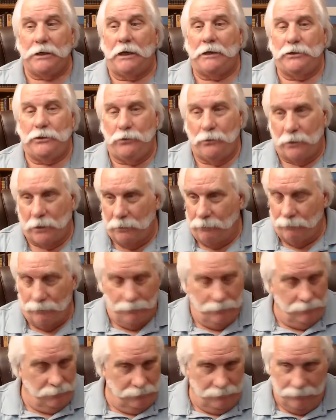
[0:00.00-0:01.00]
as you can
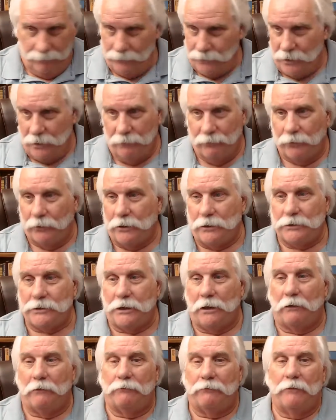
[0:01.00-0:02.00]
see for
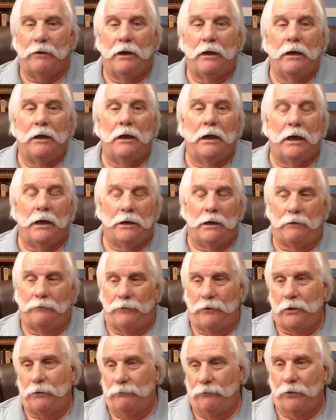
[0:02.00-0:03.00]
yourself,
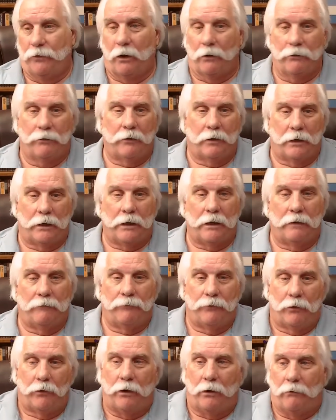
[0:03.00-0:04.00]
if you follow the link,
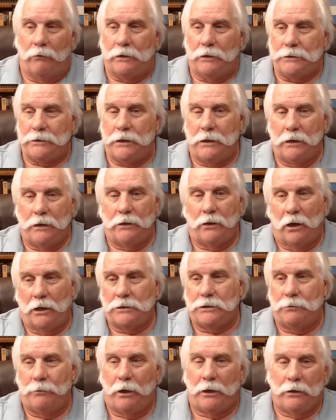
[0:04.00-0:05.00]
if you're interested, it
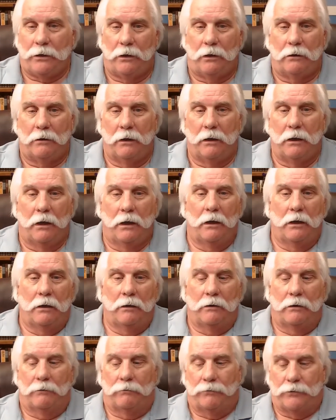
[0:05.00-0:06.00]
talks about the
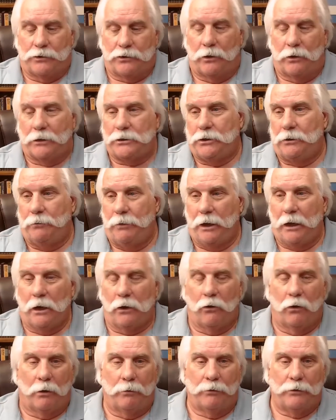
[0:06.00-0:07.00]
structure being a
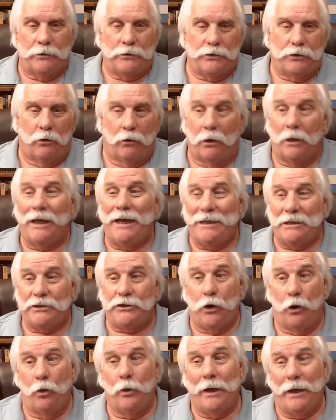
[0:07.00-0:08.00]
corporate soul,
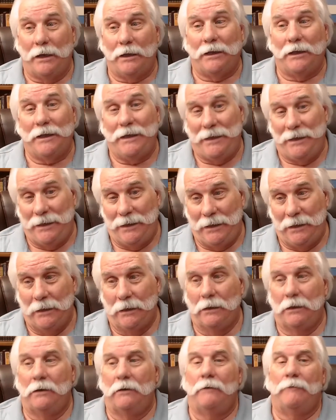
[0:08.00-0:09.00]
S-O-L-E.
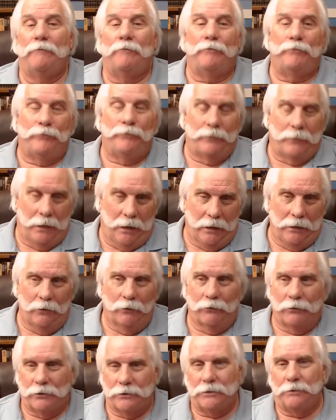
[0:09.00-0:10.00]
I
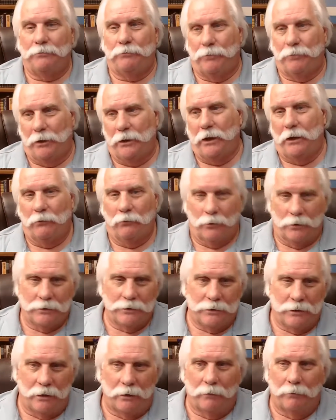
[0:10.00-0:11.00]
know there's a play on
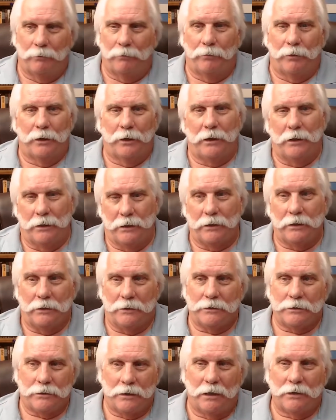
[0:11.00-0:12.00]
words there, but it
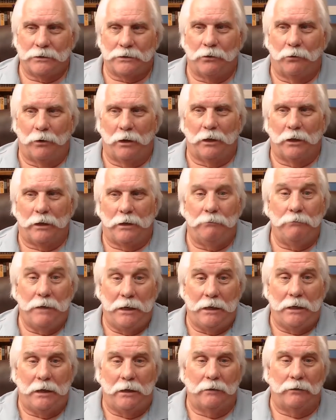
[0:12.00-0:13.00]
is S-O-L-E,
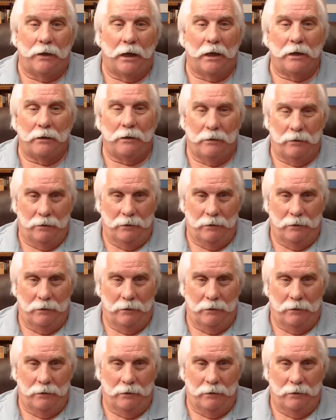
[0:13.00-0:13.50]
meaning that